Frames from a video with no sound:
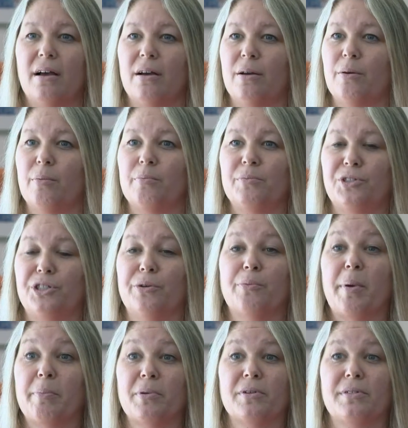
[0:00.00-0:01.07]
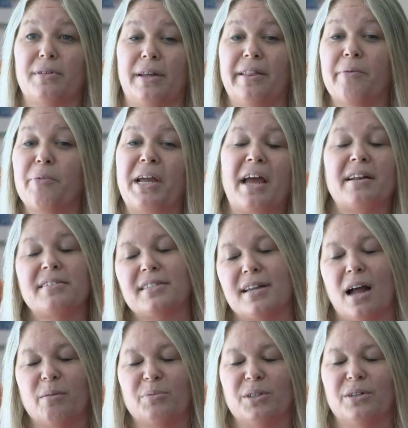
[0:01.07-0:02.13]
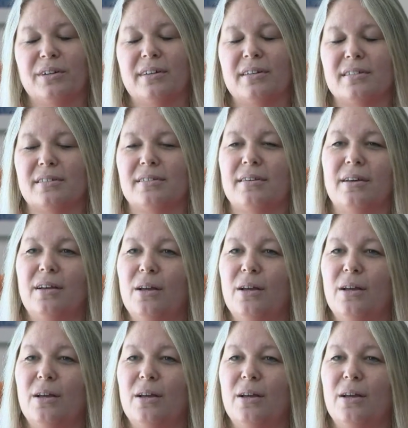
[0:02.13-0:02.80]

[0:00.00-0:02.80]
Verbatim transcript: Um, she remembers, and then we kind of stopped her because